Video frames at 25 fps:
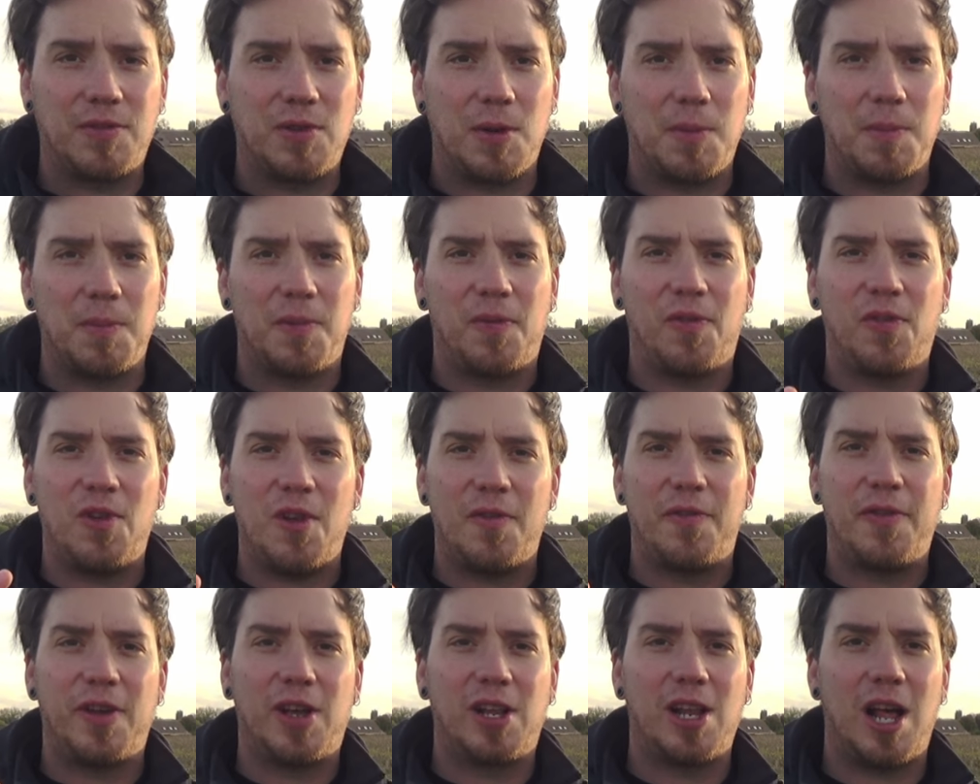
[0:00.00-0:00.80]
some
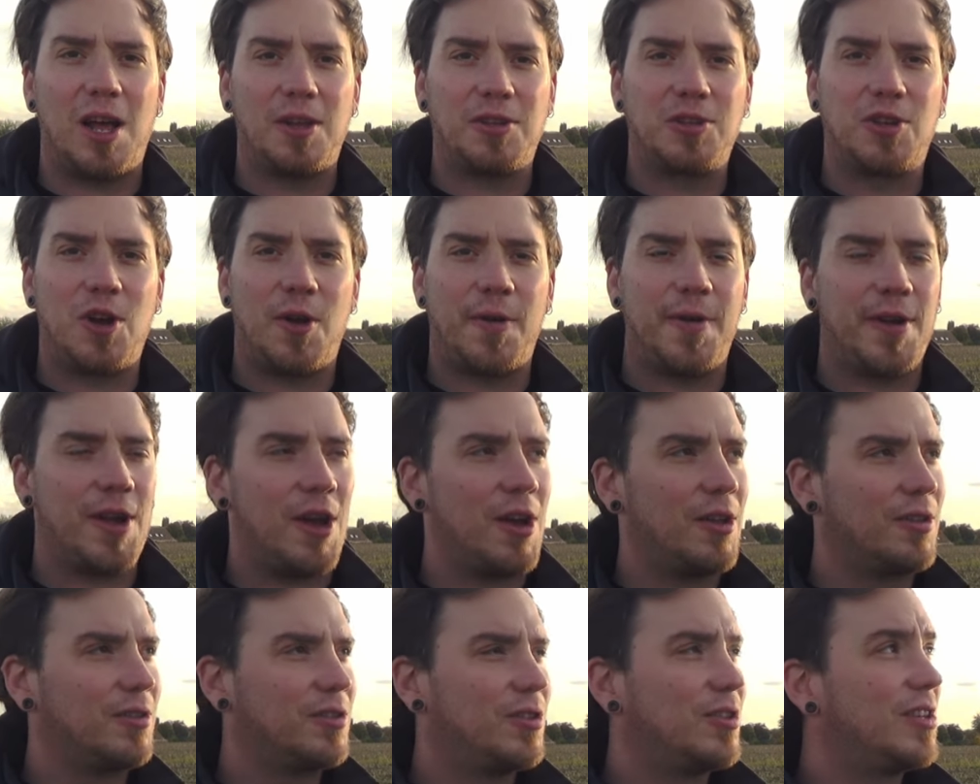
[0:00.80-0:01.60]
fluffy clouds going
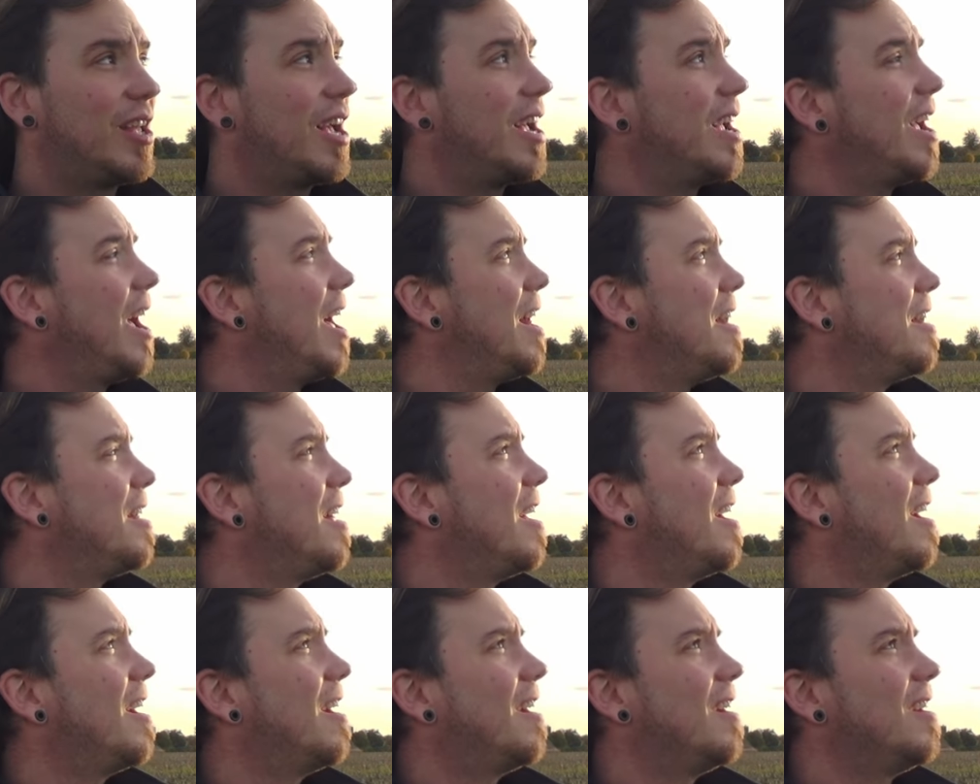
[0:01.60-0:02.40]
on today and
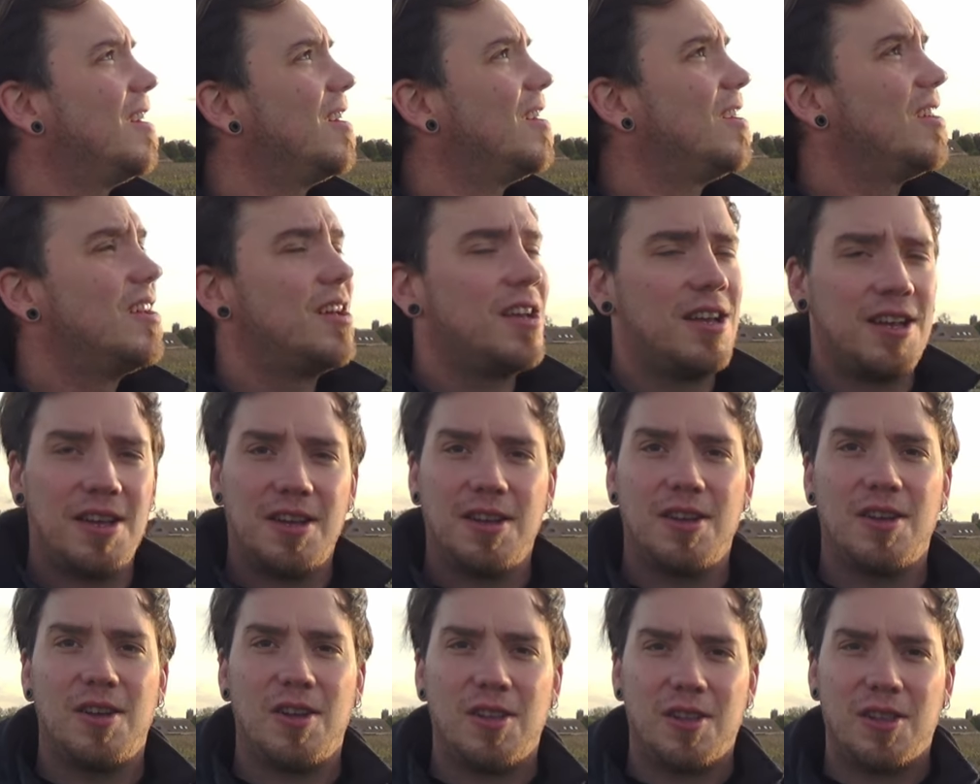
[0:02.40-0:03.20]
uh,
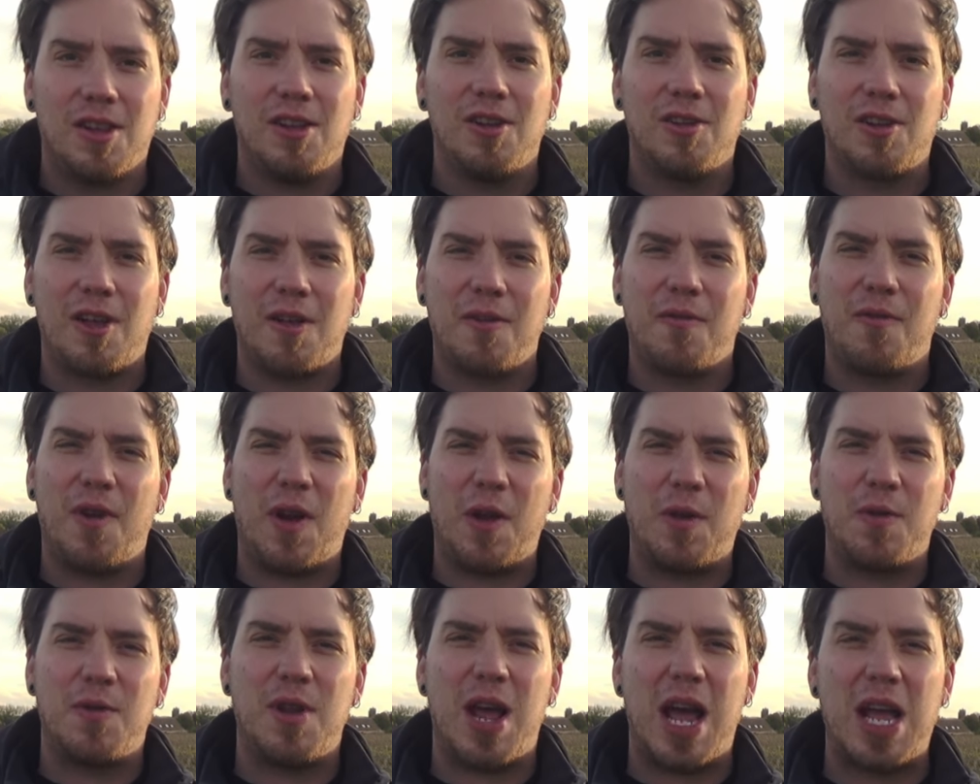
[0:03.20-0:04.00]
they're looking
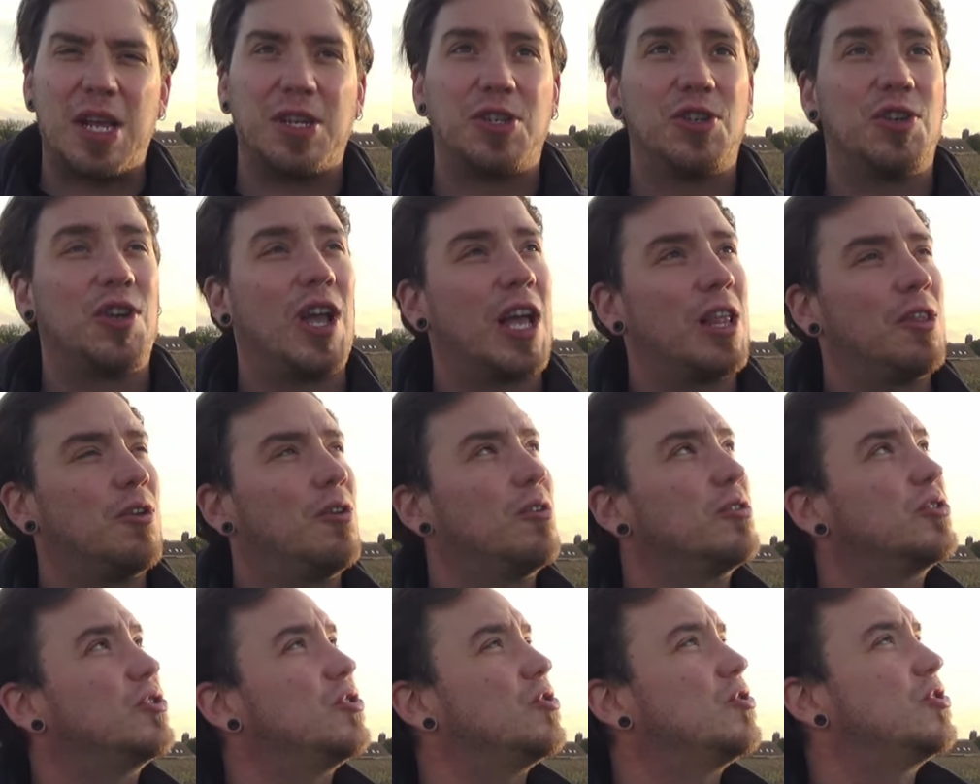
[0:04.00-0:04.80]
very nice. You can
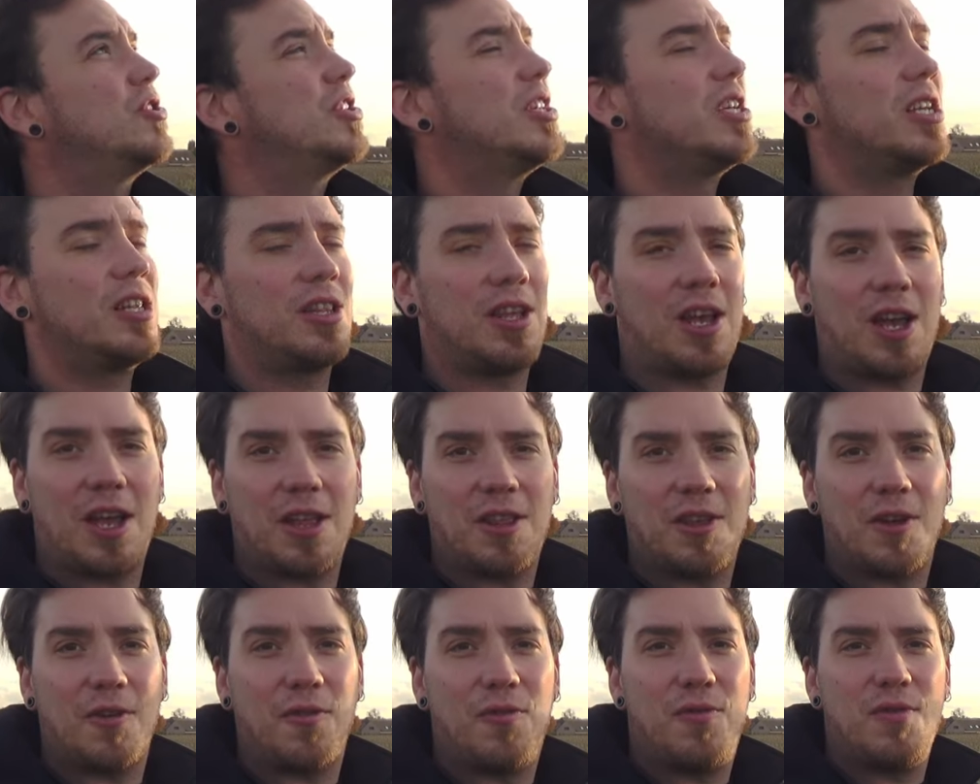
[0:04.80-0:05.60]
also see the,
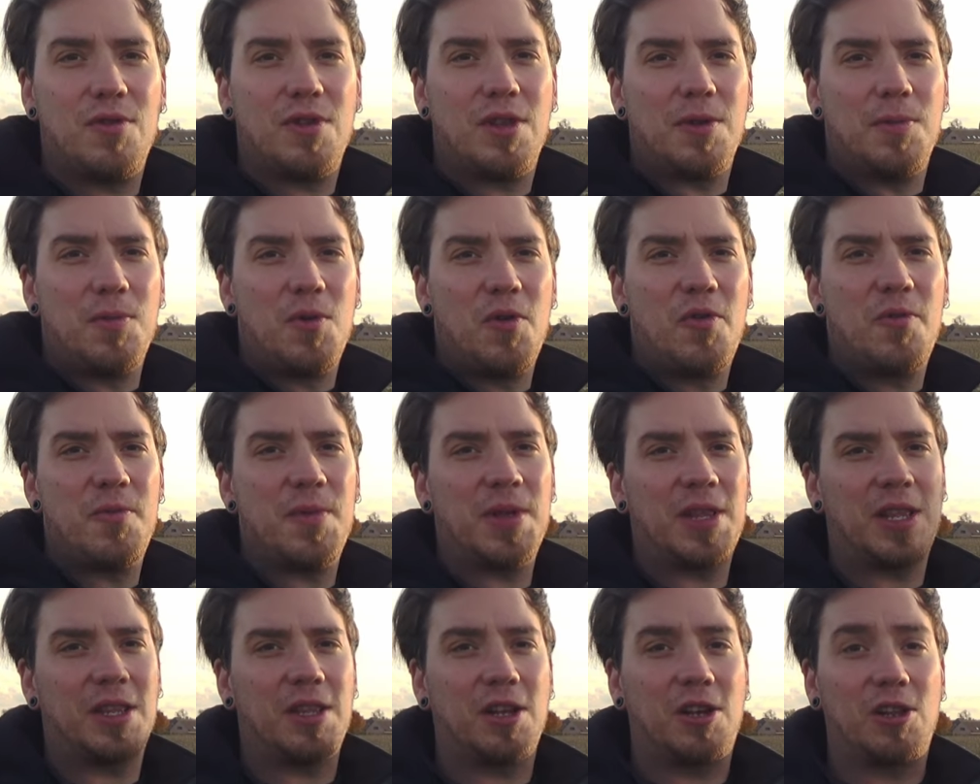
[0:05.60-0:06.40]
the, the,
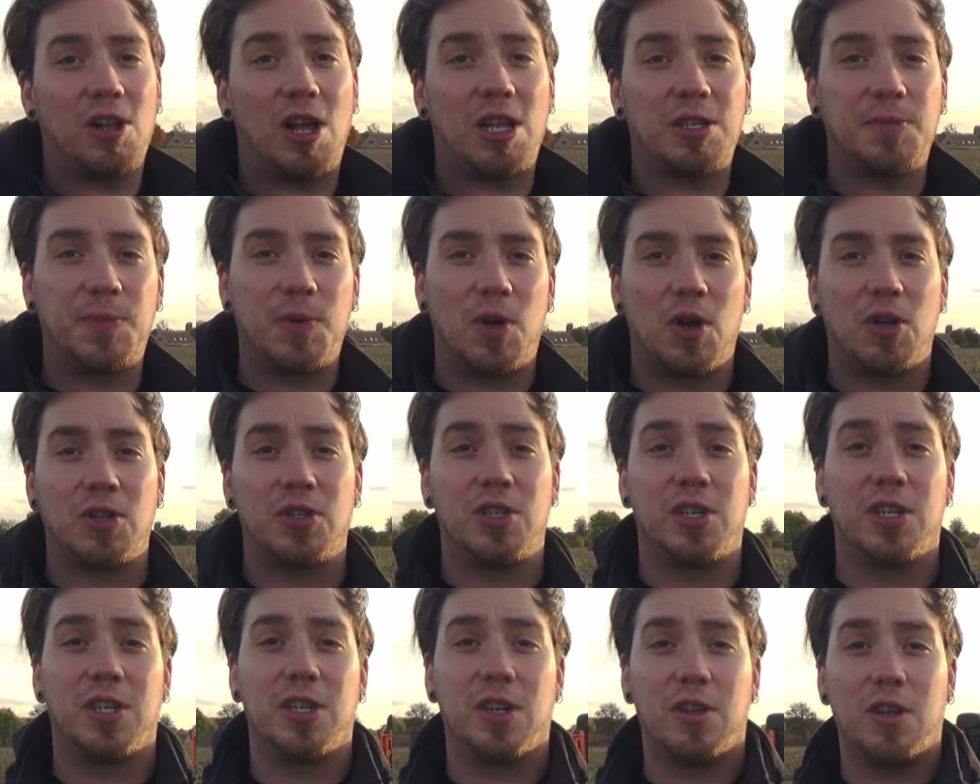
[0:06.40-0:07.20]
movement in the clouds
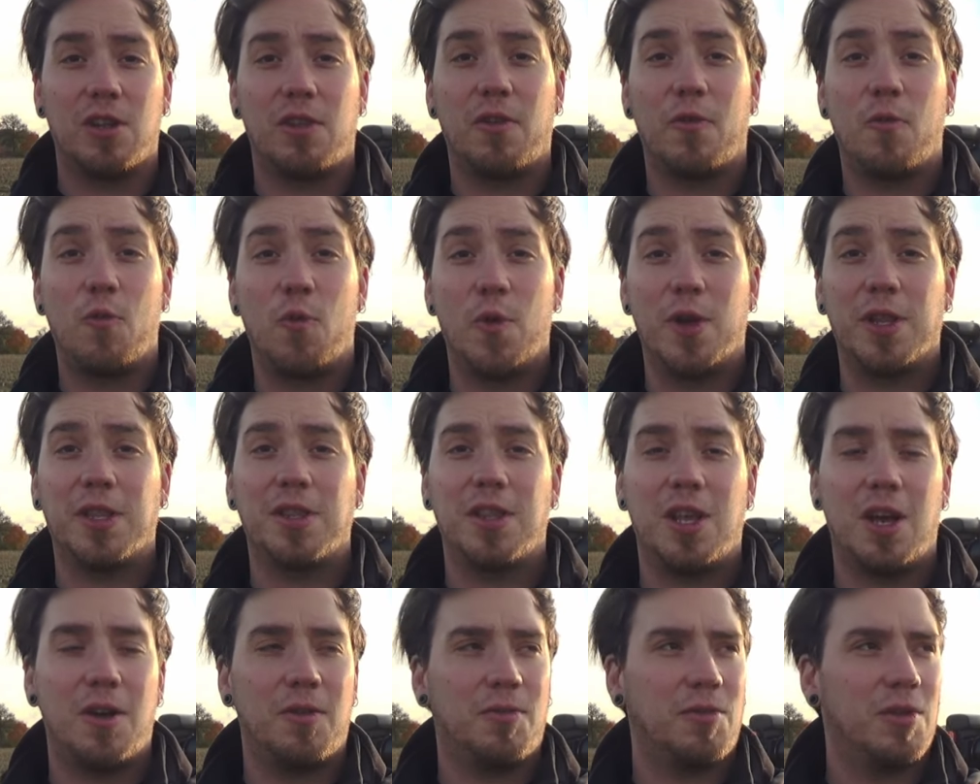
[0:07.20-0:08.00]
because there's a lot of
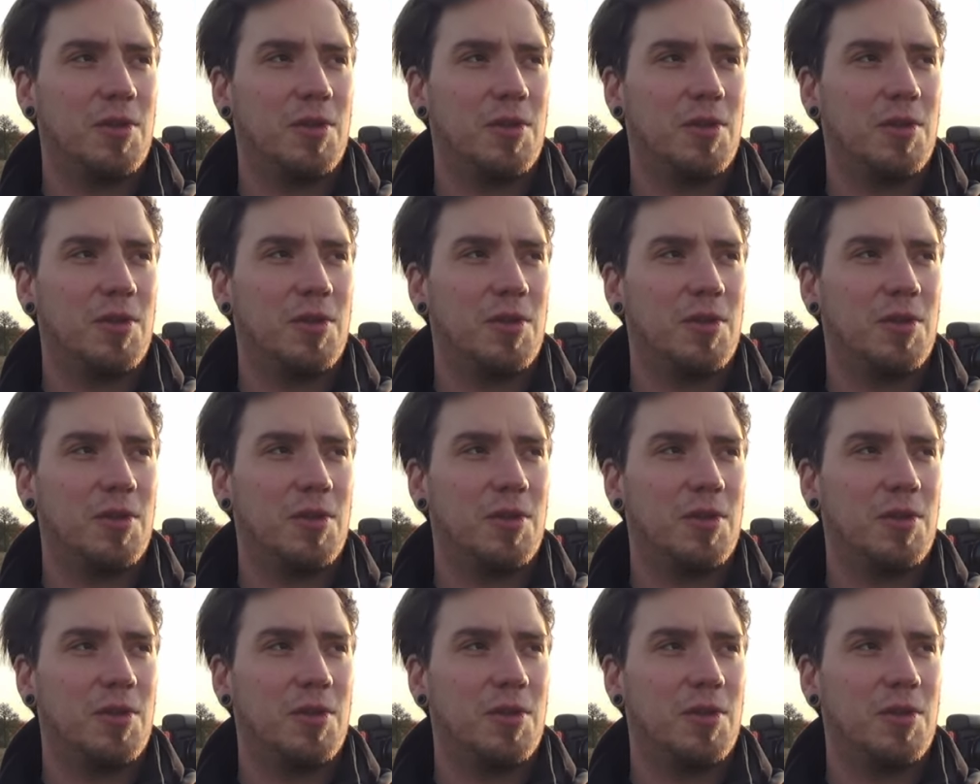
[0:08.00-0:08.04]
wind now